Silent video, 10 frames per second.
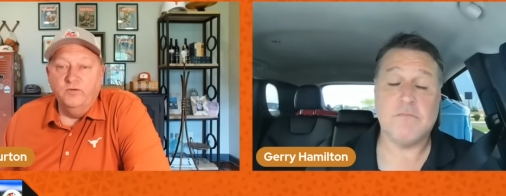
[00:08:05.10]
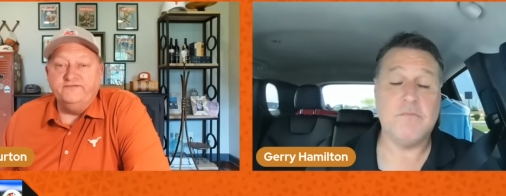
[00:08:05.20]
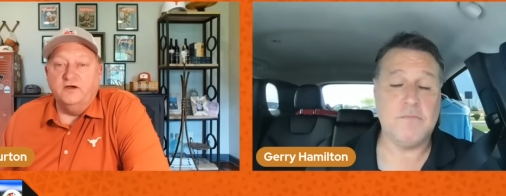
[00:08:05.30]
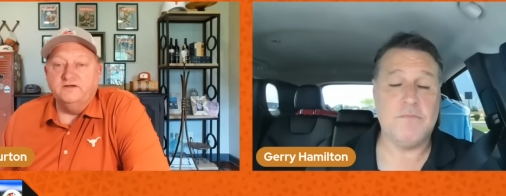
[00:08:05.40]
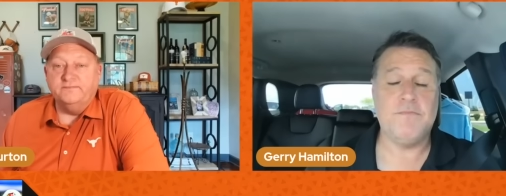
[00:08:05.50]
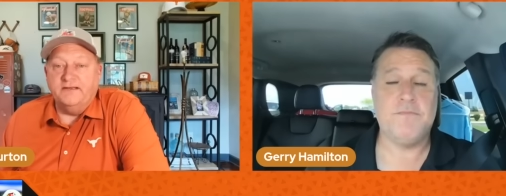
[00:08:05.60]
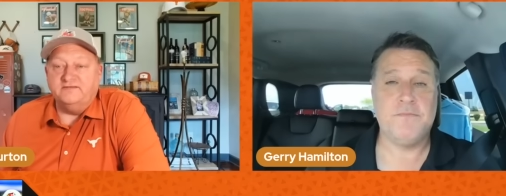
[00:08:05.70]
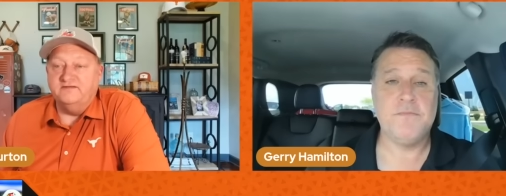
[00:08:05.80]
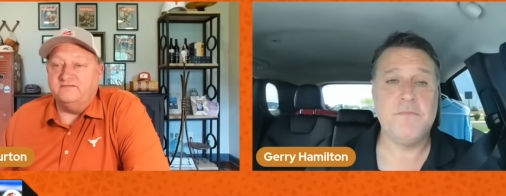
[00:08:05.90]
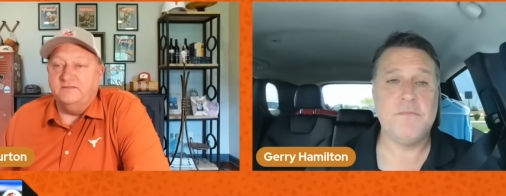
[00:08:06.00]
Speaker 1: we talked
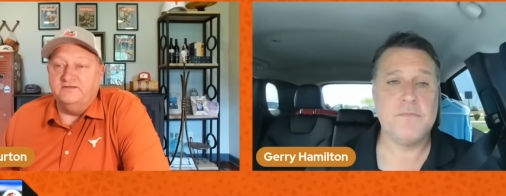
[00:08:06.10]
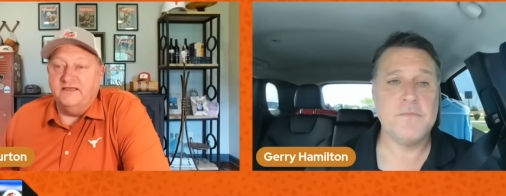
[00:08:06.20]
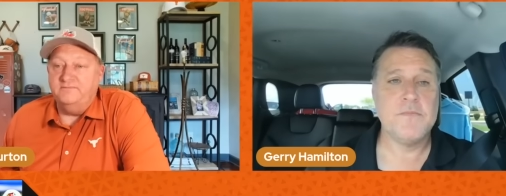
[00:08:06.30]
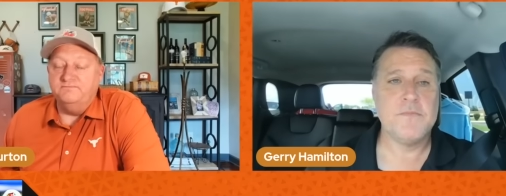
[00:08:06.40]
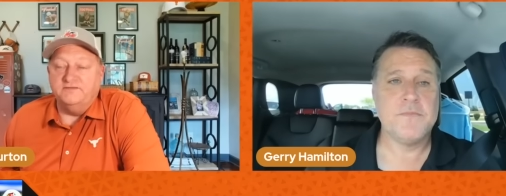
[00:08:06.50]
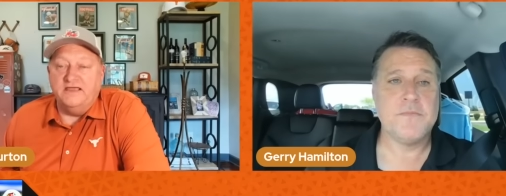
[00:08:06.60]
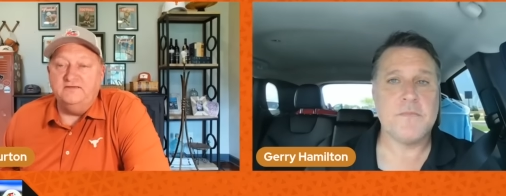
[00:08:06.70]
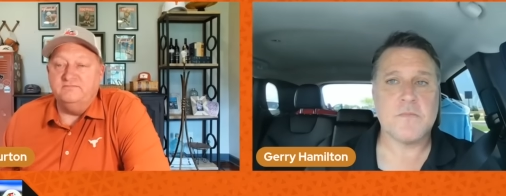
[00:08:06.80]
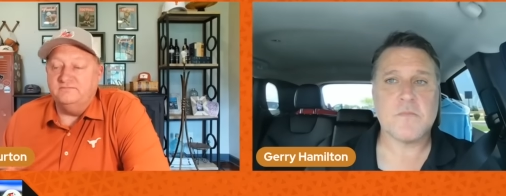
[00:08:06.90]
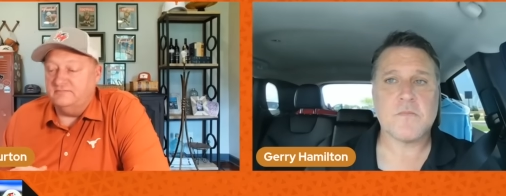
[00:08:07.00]
about this. I mean, they
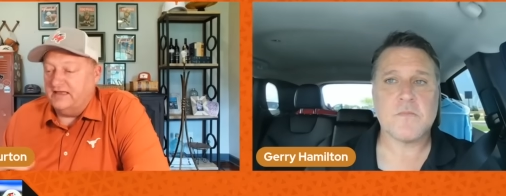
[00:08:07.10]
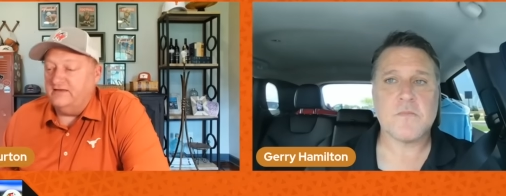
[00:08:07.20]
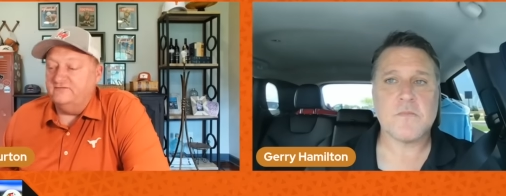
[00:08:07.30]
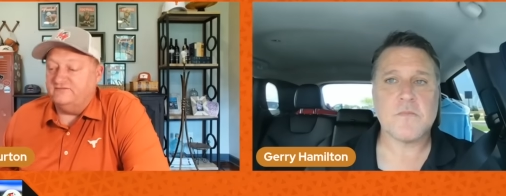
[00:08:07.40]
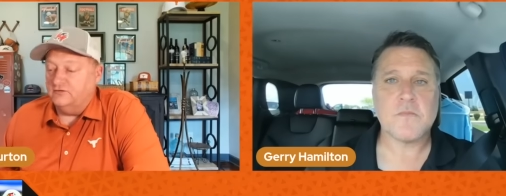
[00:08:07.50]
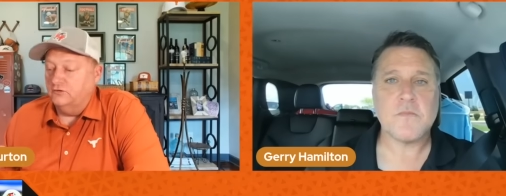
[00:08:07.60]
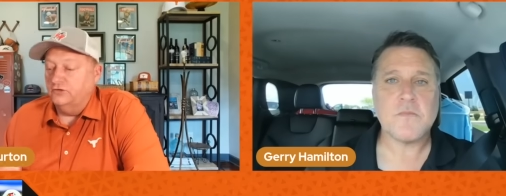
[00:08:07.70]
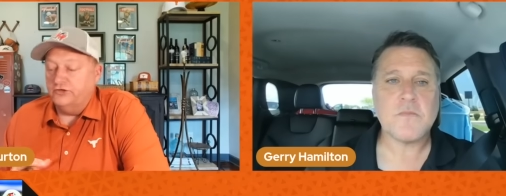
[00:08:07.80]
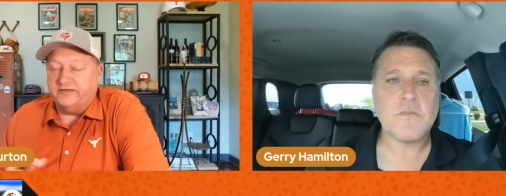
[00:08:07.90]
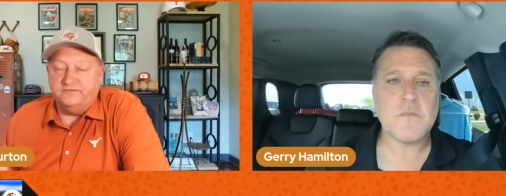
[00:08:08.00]
they they can still
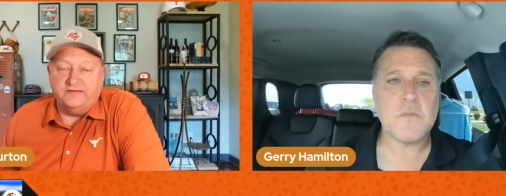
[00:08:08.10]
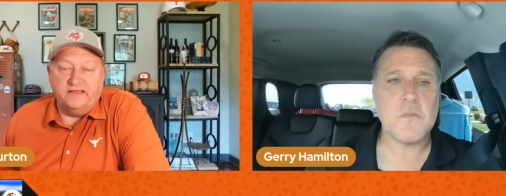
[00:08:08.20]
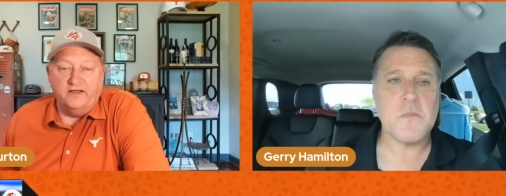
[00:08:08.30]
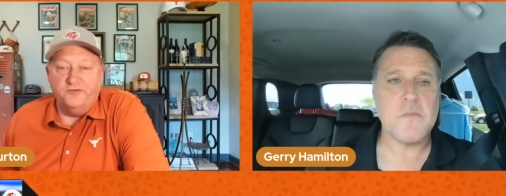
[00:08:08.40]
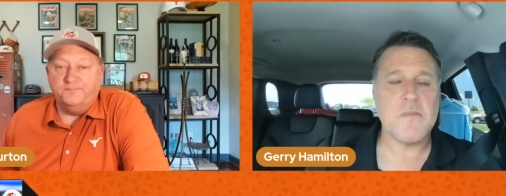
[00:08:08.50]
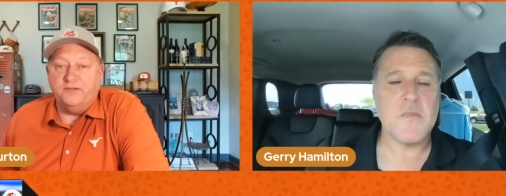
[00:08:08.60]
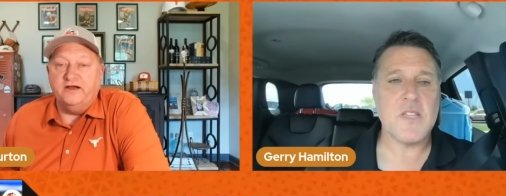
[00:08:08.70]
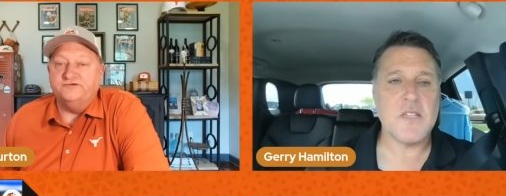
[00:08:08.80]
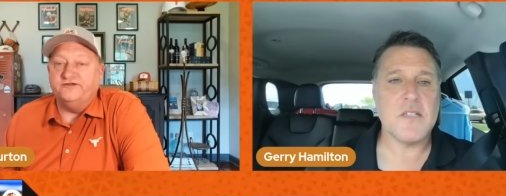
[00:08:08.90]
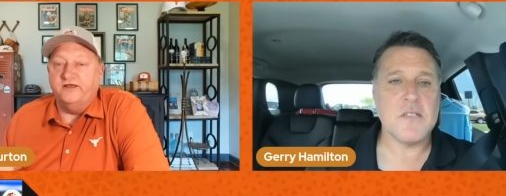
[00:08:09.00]
look at, at other
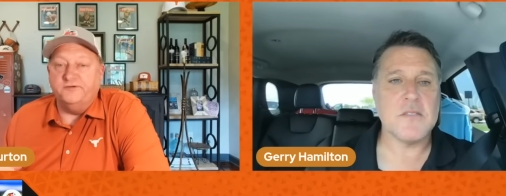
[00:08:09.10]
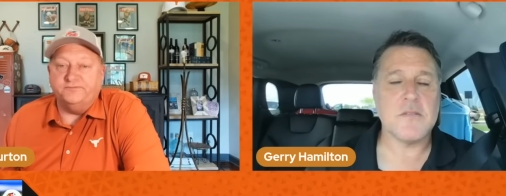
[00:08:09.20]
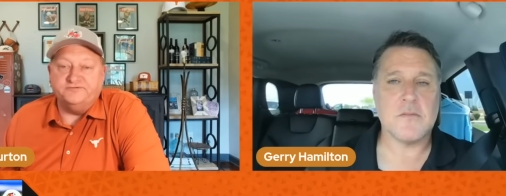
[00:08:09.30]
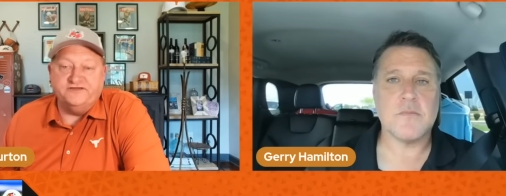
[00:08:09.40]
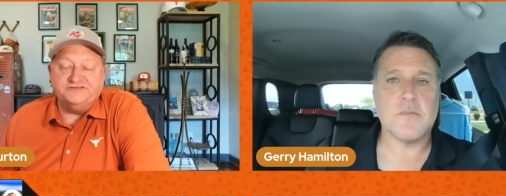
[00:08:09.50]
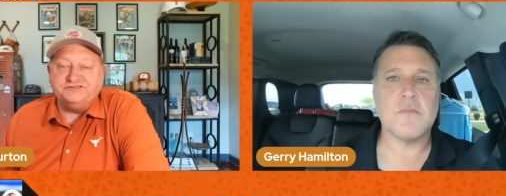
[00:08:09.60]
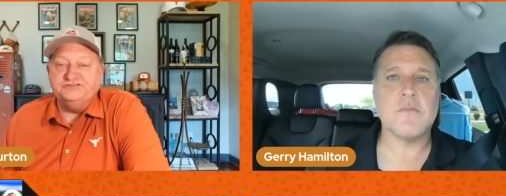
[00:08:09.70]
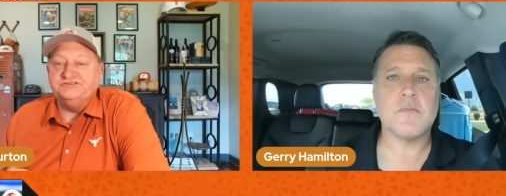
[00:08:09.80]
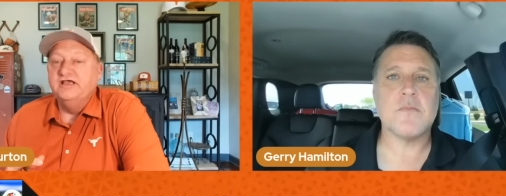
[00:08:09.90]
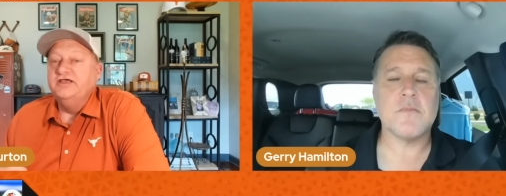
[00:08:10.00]
players at other
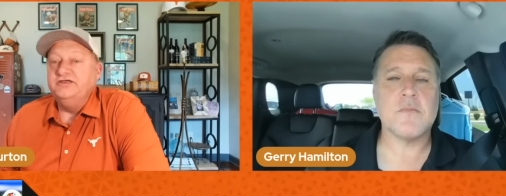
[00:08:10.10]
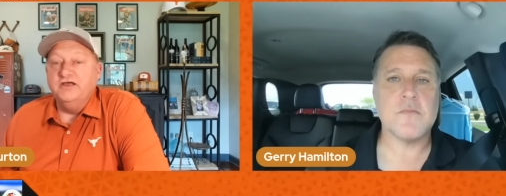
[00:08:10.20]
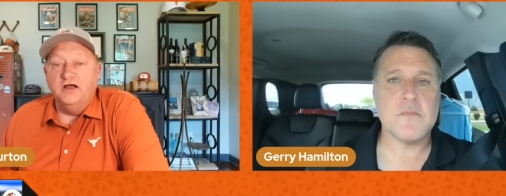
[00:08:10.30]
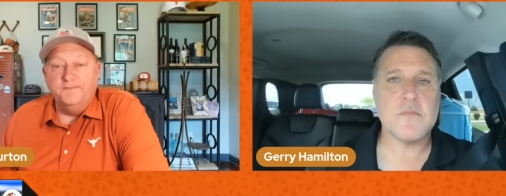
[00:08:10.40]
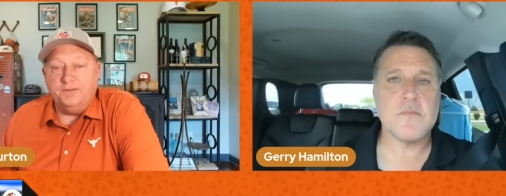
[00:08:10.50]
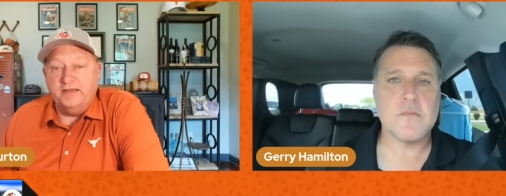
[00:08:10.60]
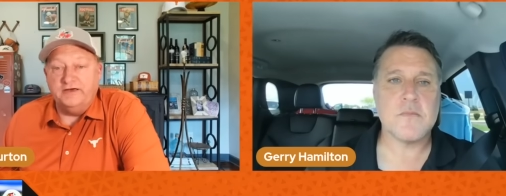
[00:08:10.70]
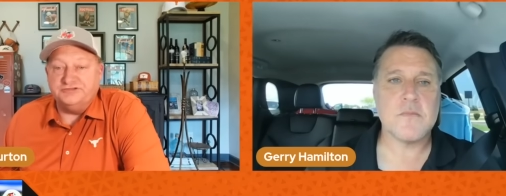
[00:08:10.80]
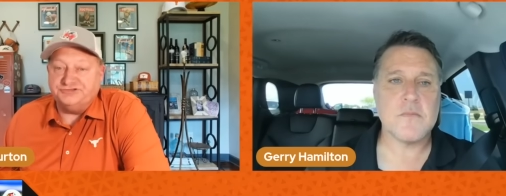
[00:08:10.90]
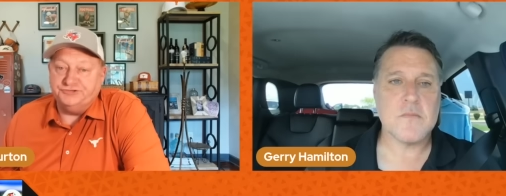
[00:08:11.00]
positions, young
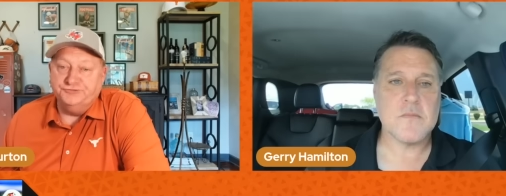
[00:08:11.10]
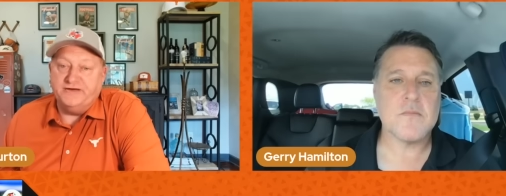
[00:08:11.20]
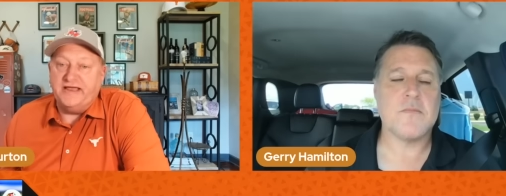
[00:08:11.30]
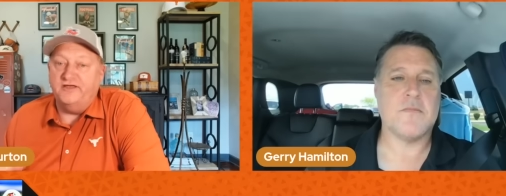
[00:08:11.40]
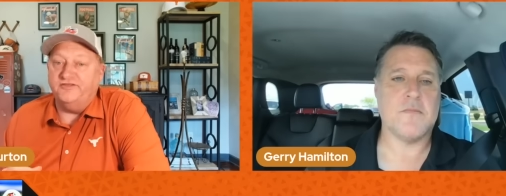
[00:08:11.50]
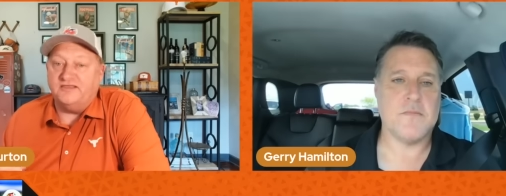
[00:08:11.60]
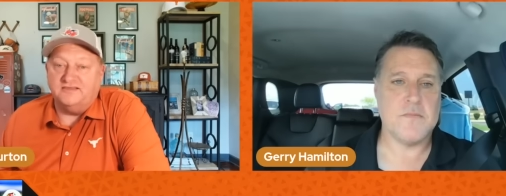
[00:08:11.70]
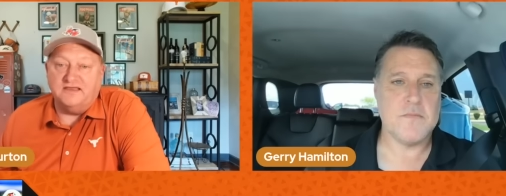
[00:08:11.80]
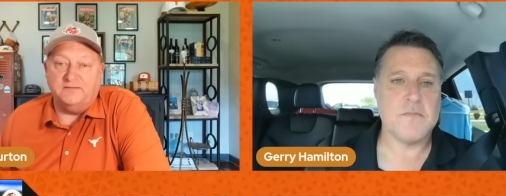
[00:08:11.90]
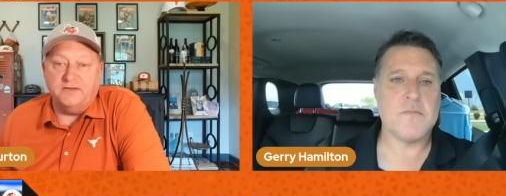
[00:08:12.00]
players too now that they
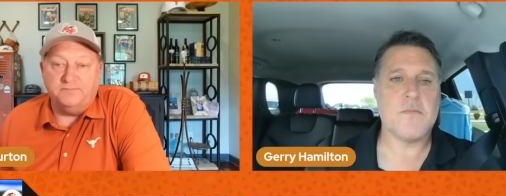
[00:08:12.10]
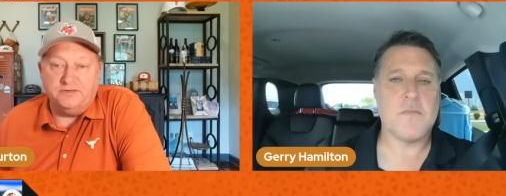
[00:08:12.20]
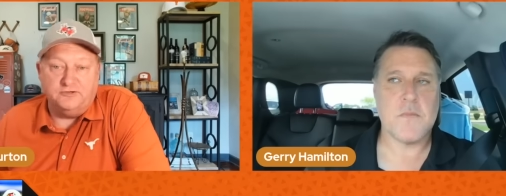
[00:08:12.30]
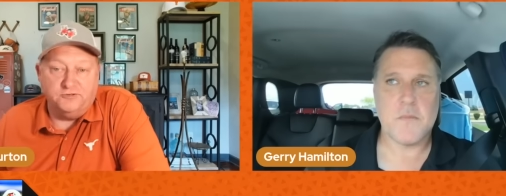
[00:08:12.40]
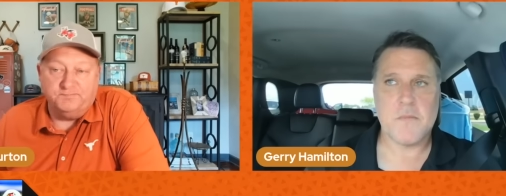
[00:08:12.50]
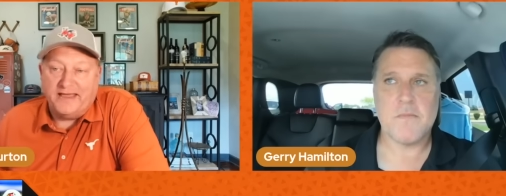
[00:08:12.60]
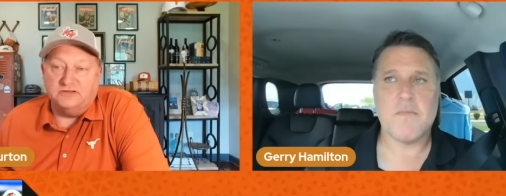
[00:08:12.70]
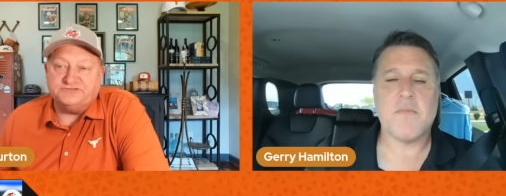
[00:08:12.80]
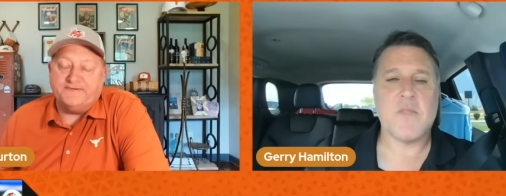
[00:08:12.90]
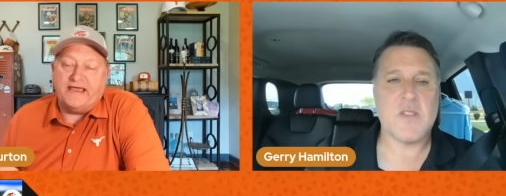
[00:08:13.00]
think may be good
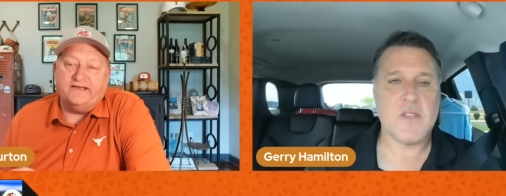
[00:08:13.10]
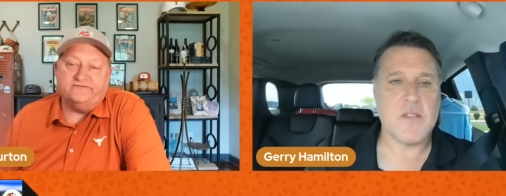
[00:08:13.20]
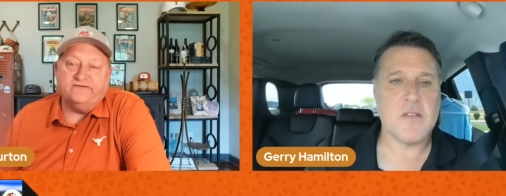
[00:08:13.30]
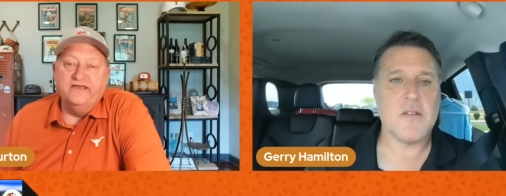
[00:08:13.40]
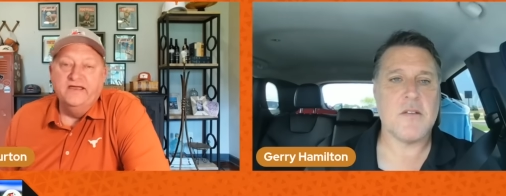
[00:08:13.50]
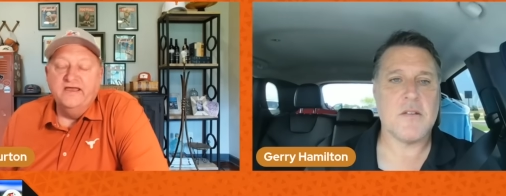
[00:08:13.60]
bounce backs.